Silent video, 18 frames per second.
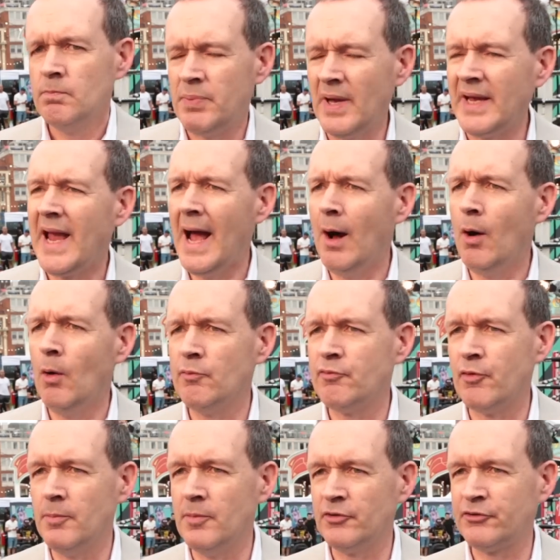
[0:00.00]
big help
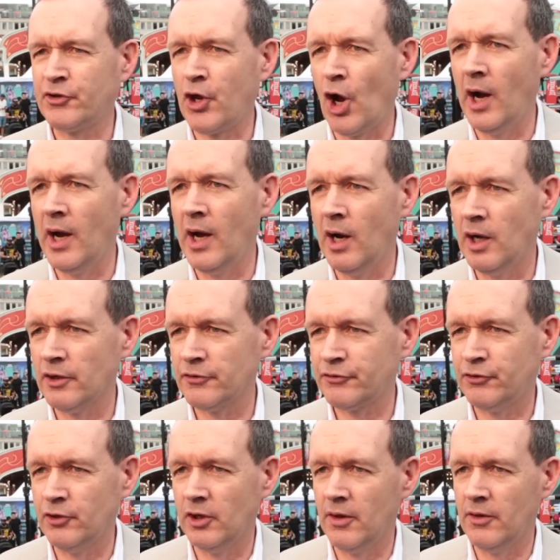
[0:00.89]
from the Sky
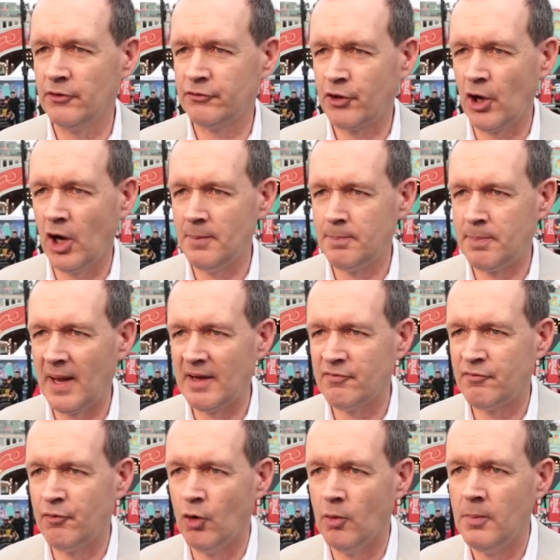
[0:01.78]
Arsenal and the Sky
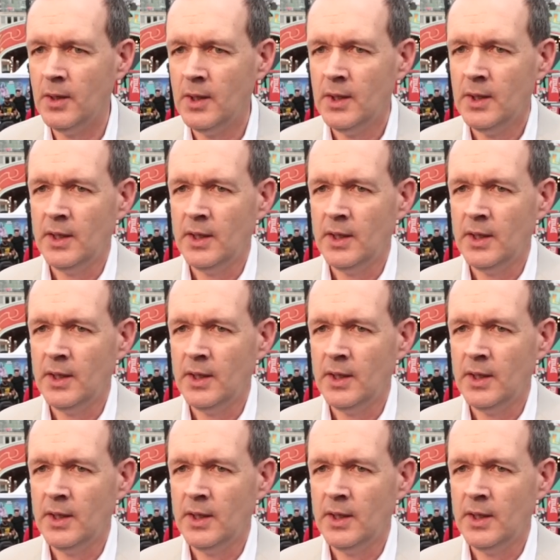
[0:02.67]
platform